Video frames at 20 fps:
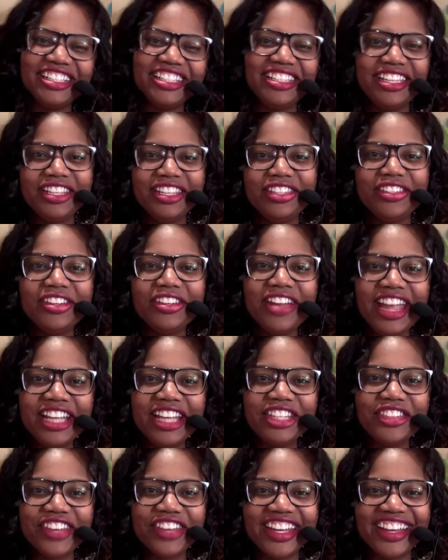teacher
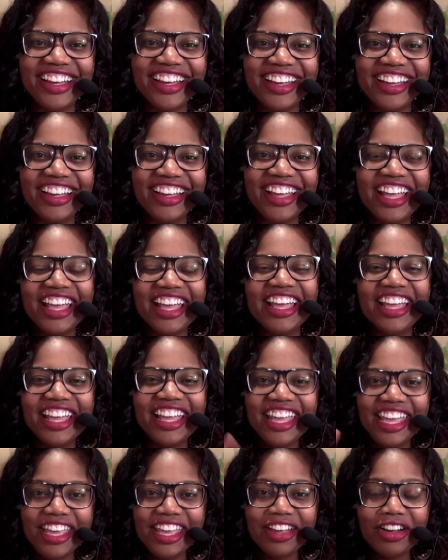Andrina
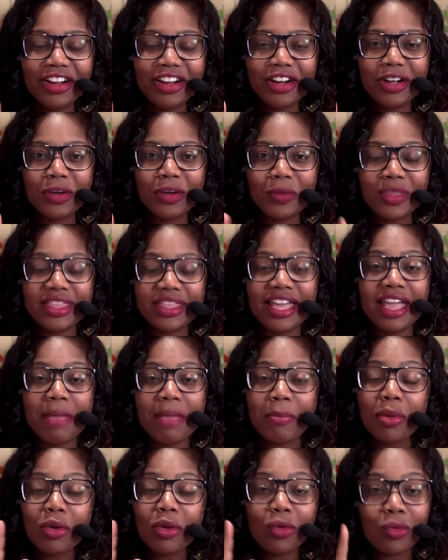here with a
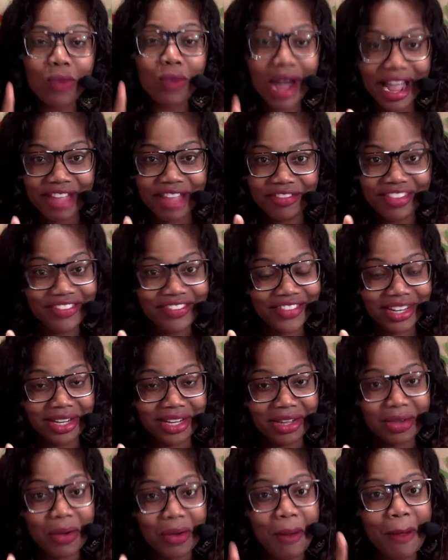private
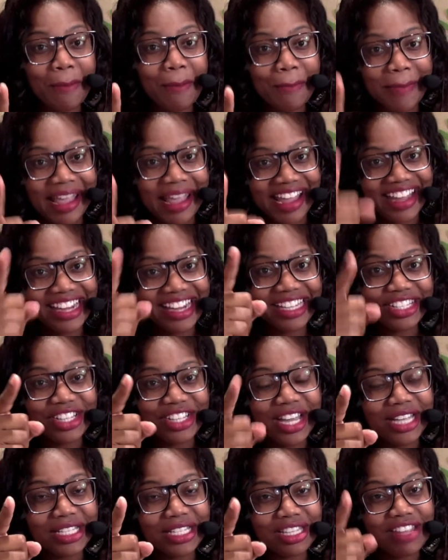video made
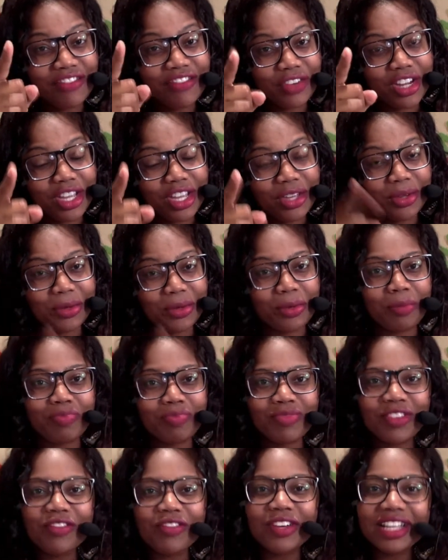just for you.
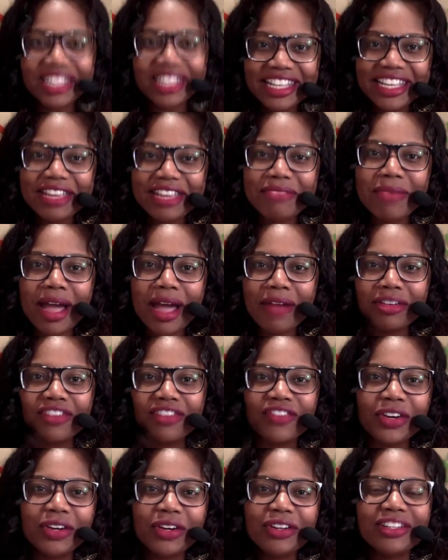For clicking my
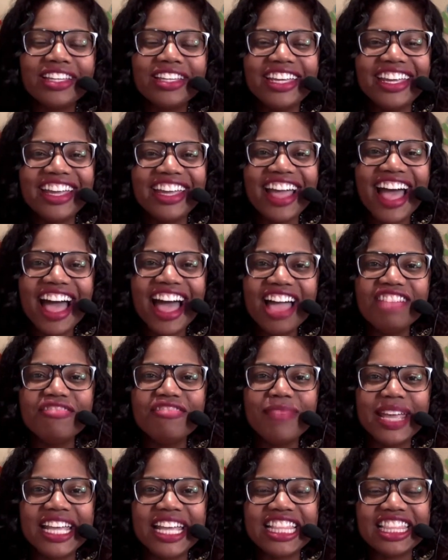referral link, I have
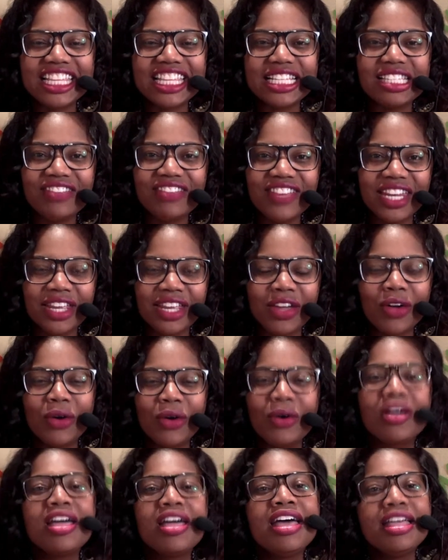made this
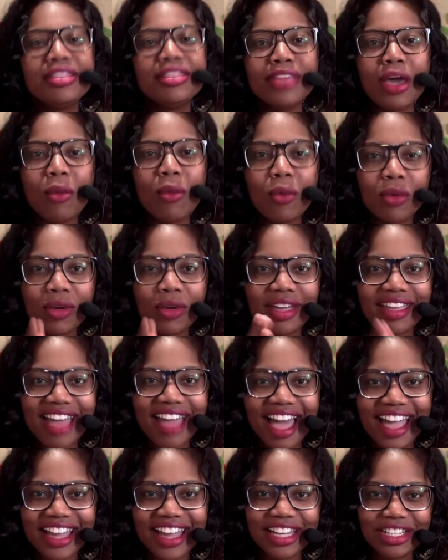video that will
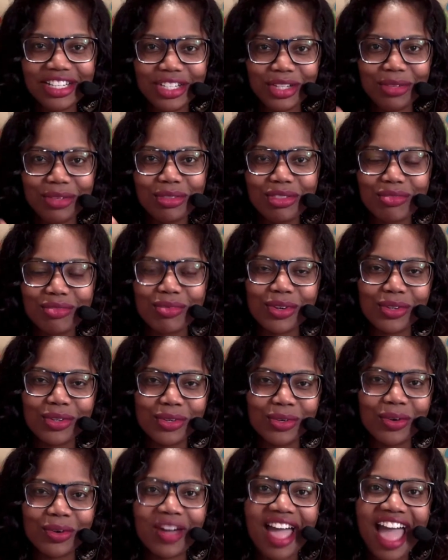guide you
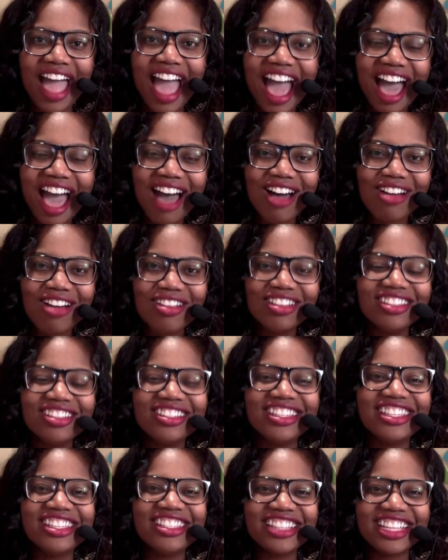through how
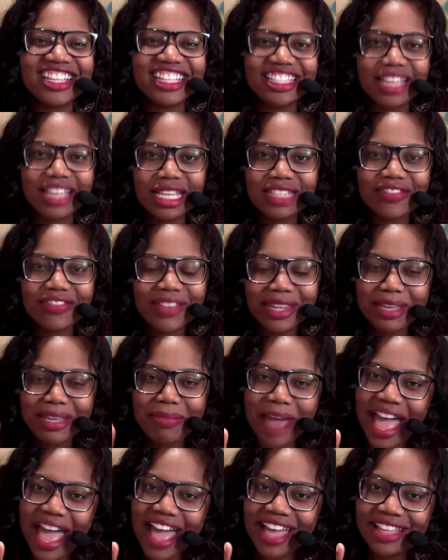to successfully
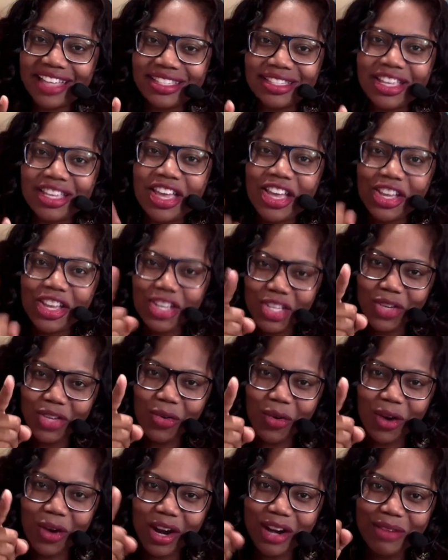pass
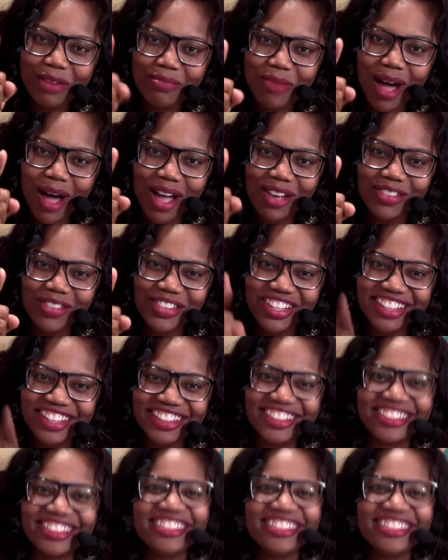your Mach 1.